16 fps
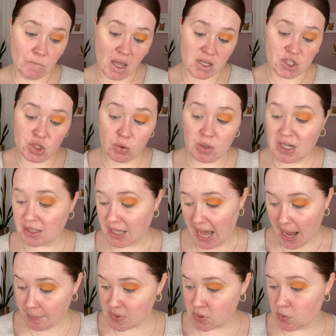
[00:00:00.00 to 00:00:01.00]
do
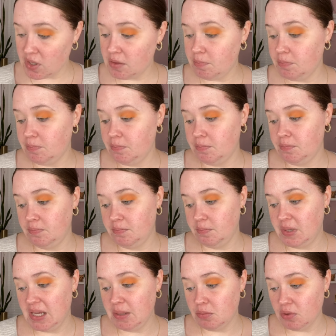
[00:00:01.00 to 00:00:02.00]
collabs with
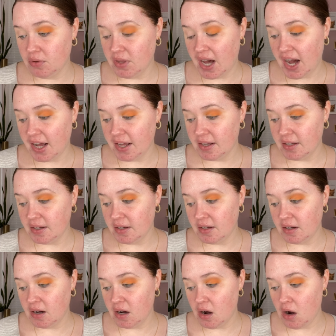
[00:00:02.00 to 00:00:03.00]
people that
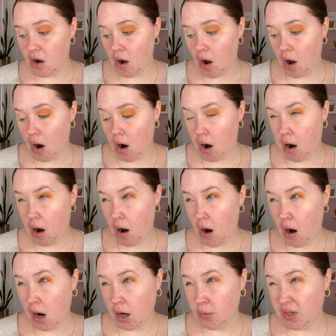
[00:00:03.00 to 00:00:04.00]

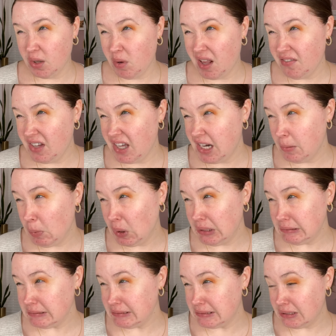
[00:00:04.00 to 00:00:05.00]
aren't really relevant
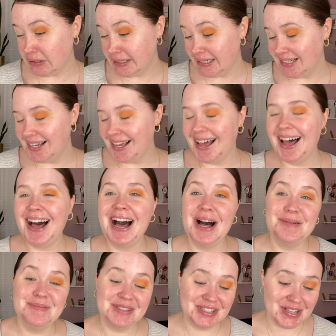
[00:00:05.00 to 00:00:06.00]
anymore. Sorry.
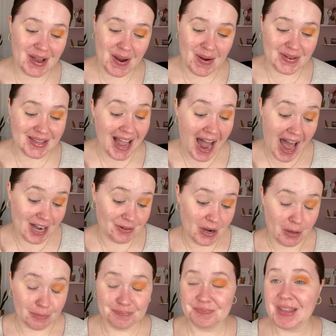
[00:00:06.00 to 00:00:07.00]
Um, so yeah, I don't
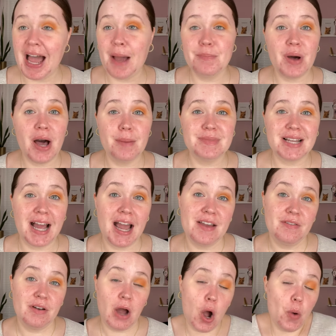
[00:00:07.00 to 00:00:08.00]
know. I'm bummed.
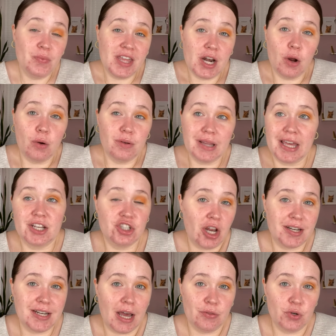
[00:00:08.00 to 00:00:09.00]
I hope they don't like
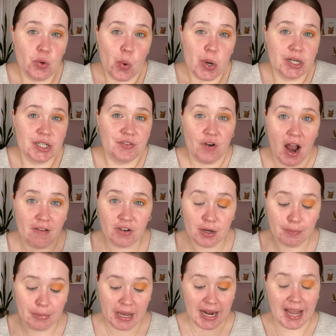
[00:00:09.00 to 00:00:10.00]
shut down their doors forever,
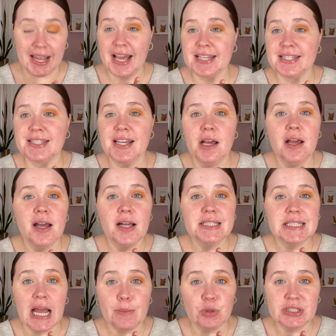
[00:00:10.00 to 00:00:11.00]
but I guess
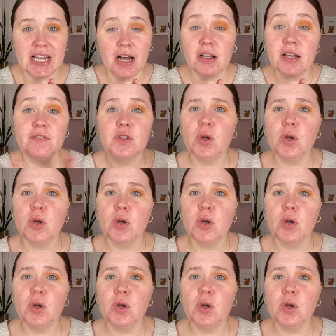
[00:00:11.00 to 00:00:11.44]
time will tell. If you